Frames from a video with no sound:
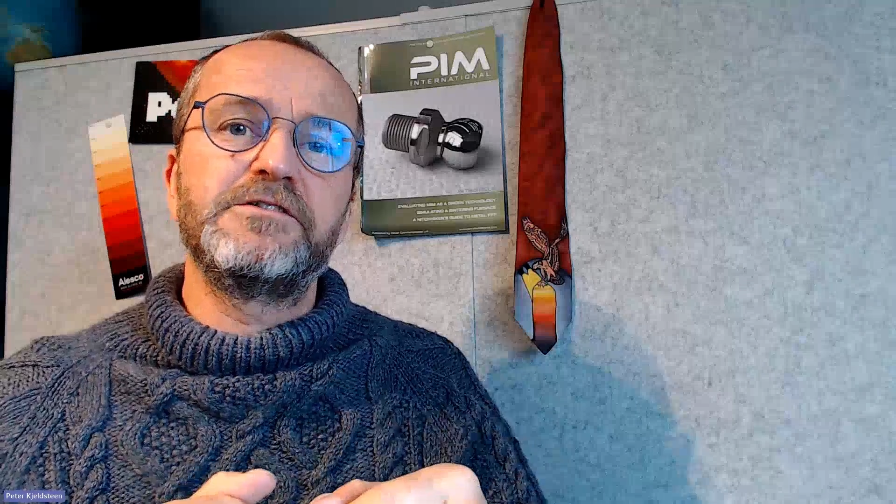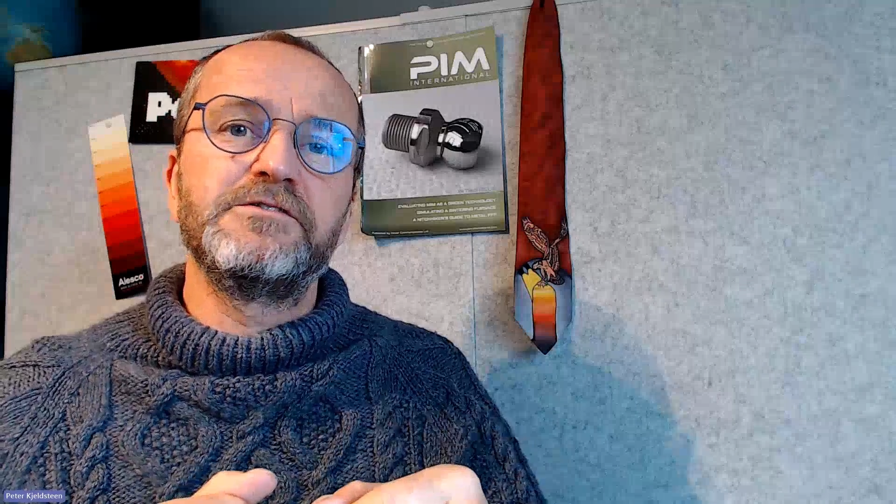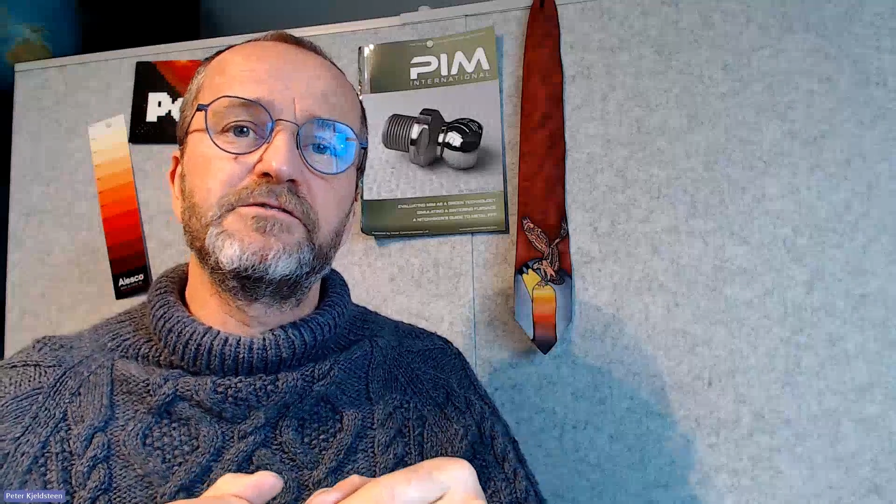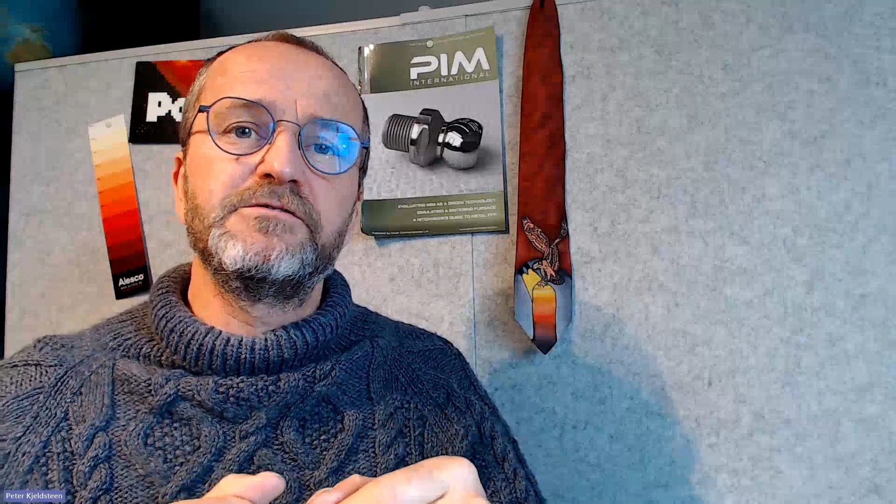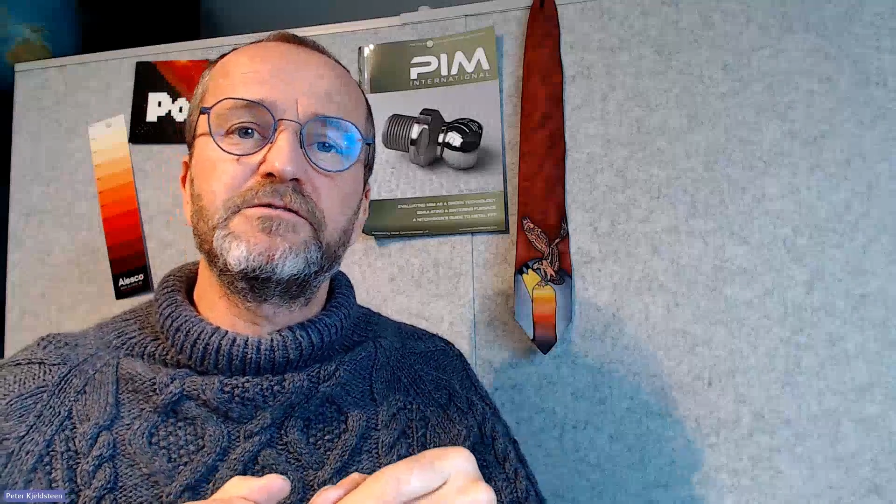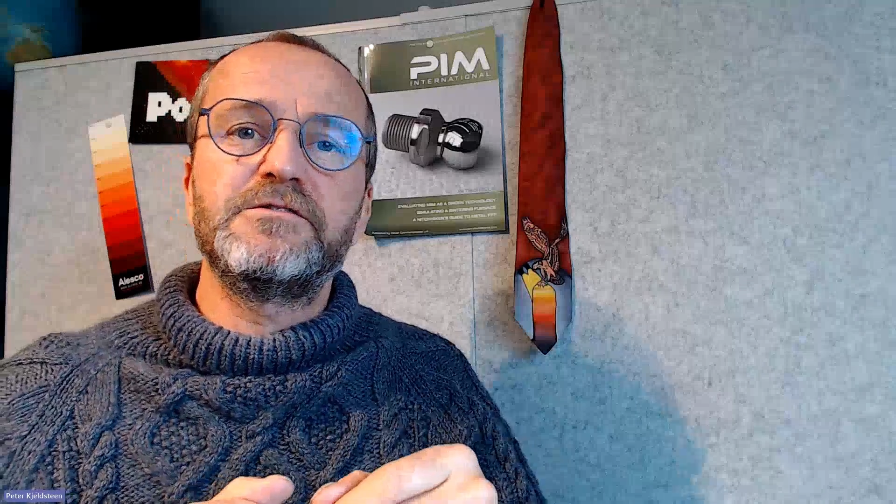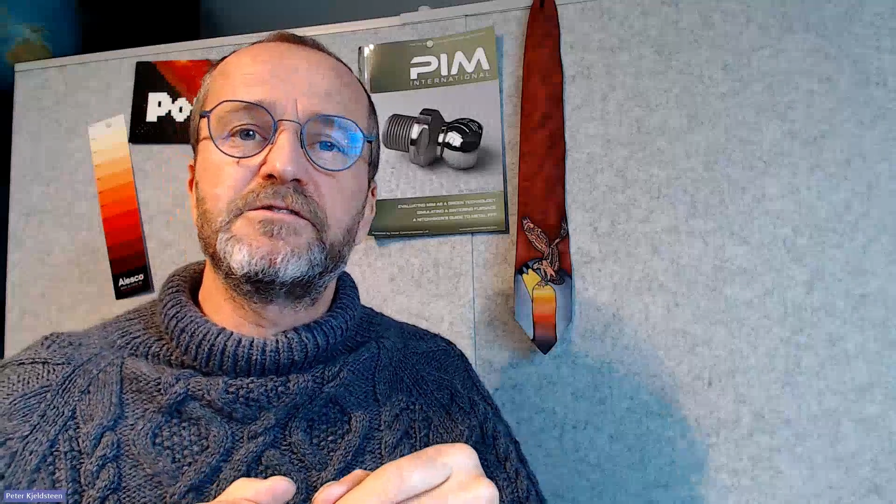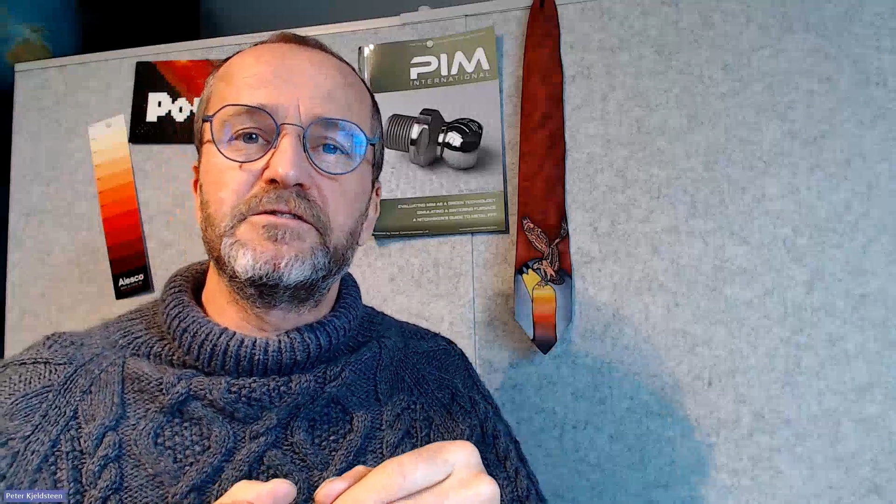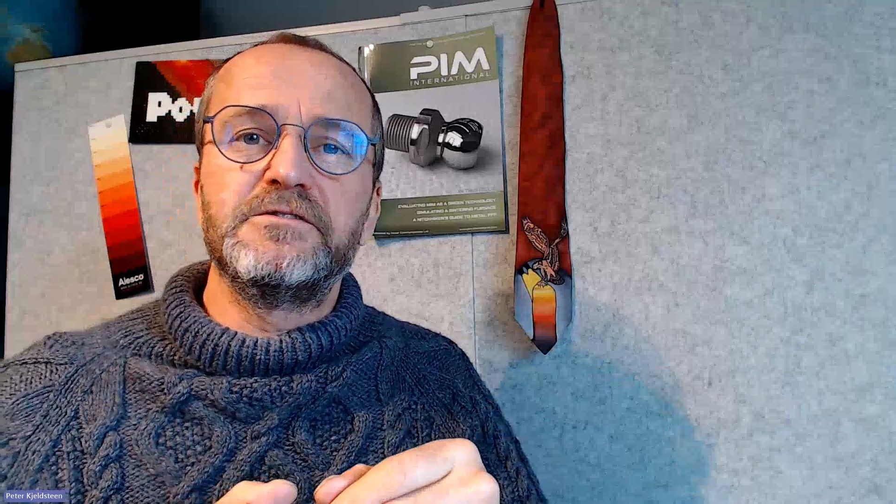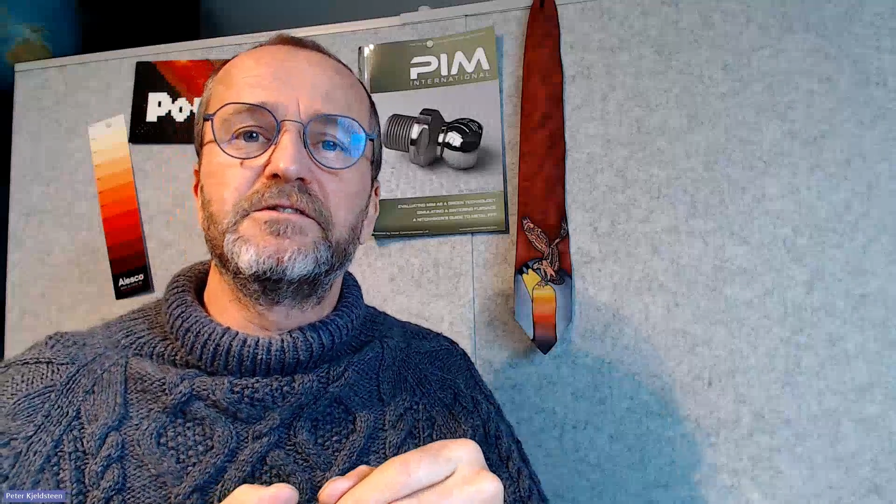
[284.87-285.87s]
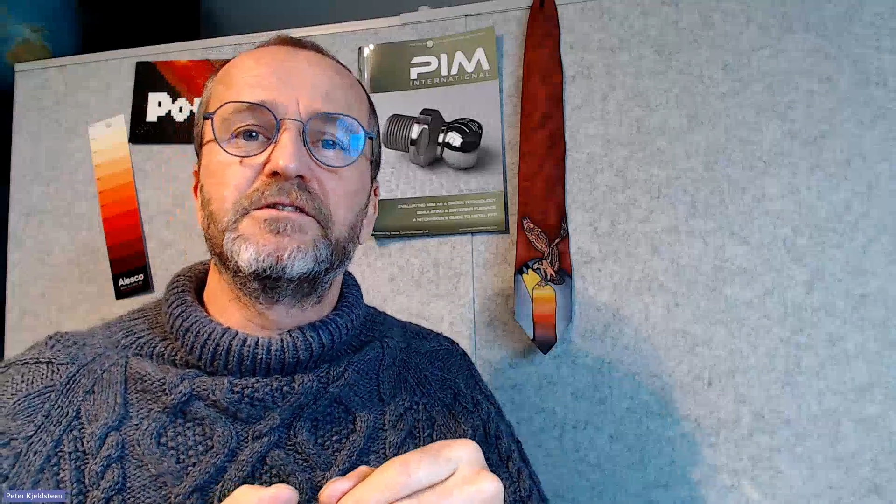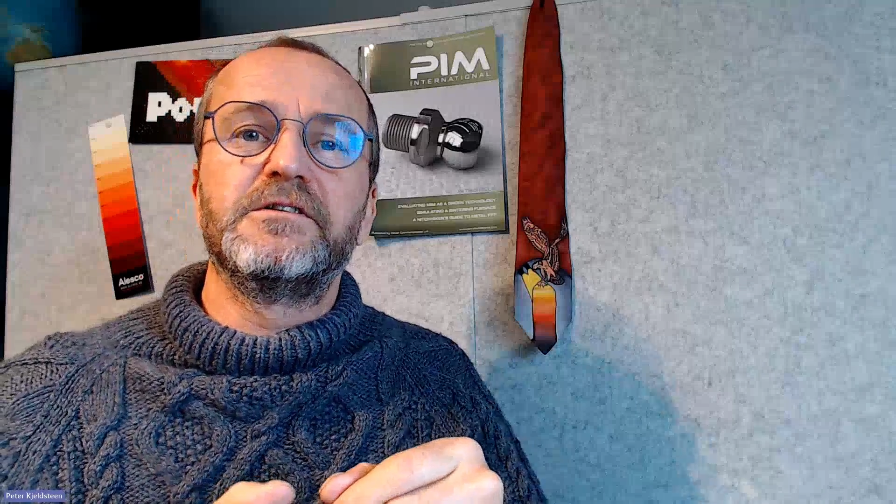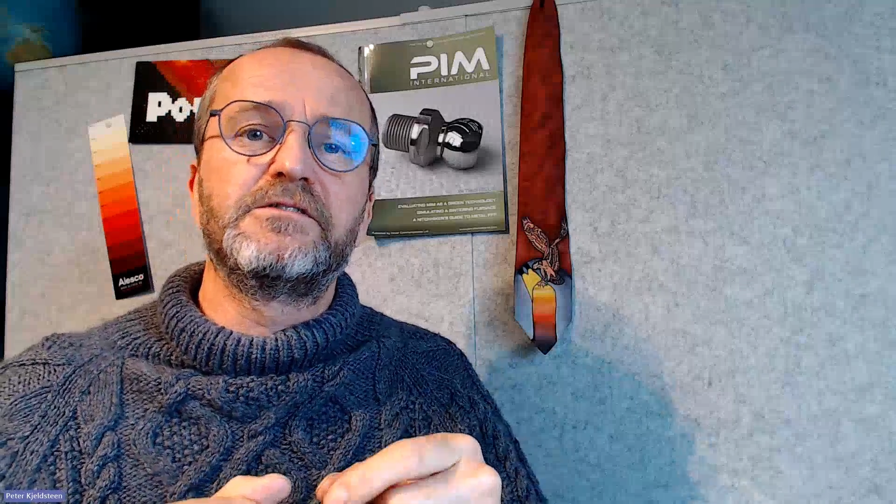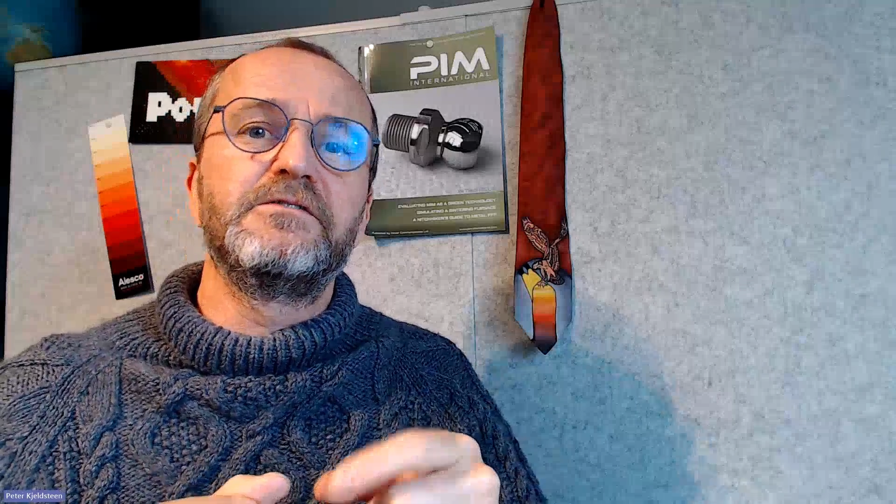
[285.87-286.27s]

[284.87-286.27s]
you to